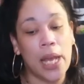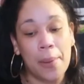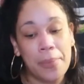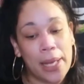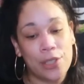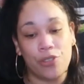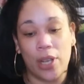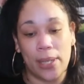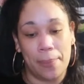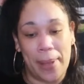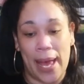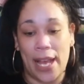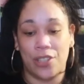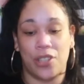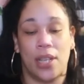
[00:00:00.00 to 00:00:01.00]
I'm not trying to
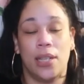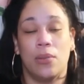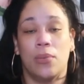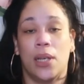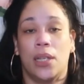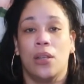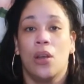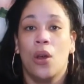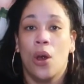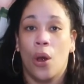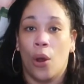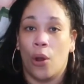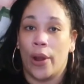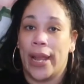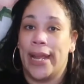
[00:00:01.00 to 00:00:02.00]
bash anyone
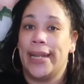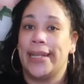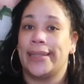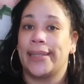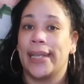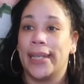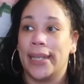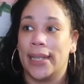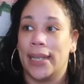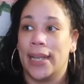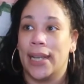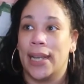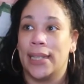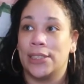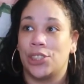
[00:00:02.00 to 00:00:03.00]
or anything.
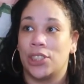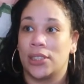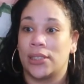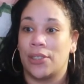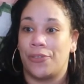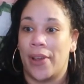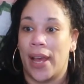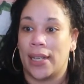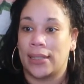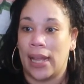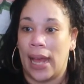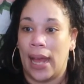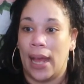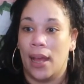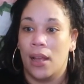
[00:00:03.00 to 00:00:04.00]
It's just the fact
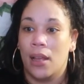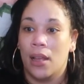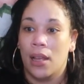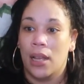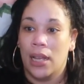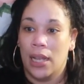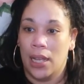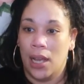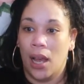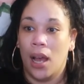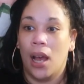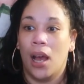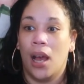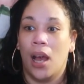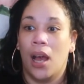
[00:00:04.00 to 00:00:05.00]
that
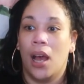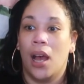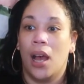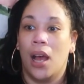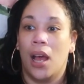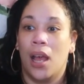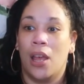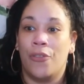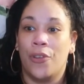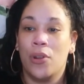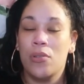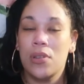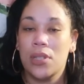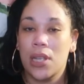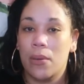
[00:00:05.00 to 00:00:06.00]
if you
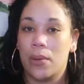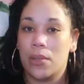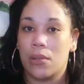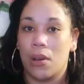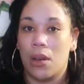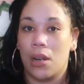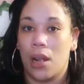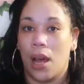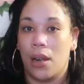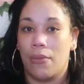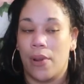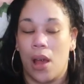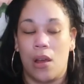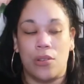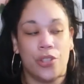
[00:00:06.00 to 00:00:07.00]
don't see what's going on
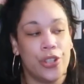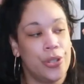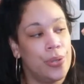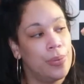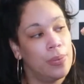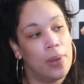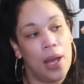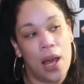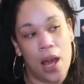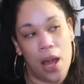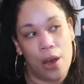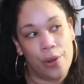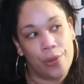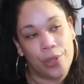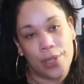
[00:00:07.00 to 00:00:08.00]
around you, I
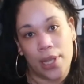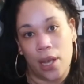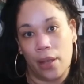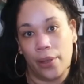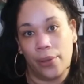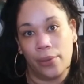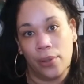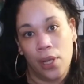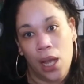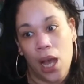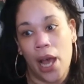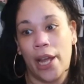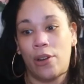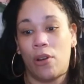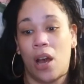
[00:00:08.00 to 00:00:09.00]
don't know to tell you.
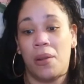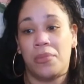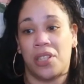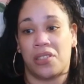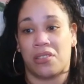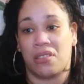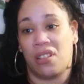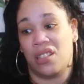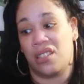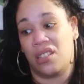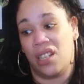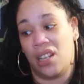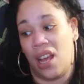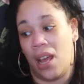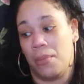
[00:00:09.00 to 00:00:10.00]
I know I'm
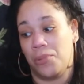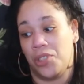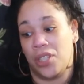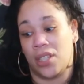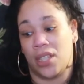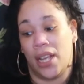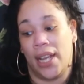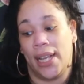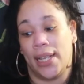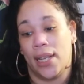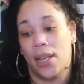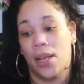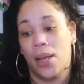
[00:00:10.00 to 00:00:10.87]
disgusted. I'm just like,